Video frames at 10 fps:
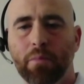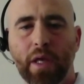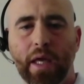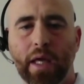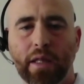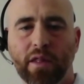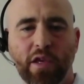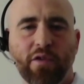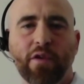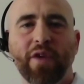
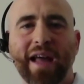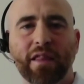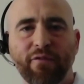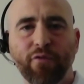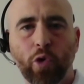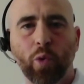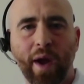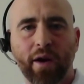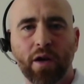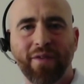You've got the full
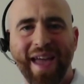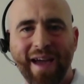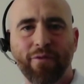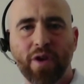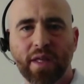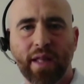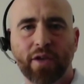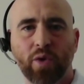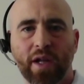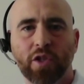record of everything that
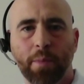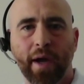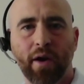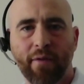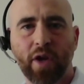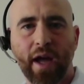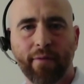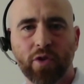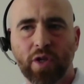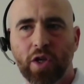transpired, every
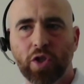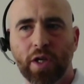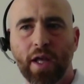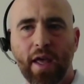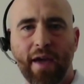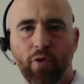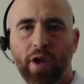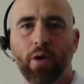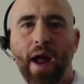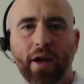conversation, every
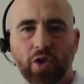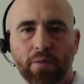interaction.